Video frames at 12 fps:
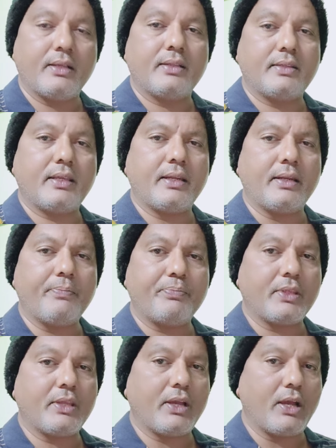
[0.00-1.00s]

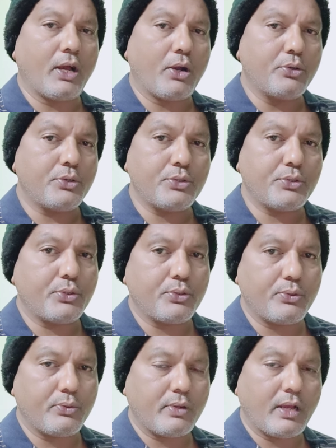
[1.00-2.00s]
Then how to know,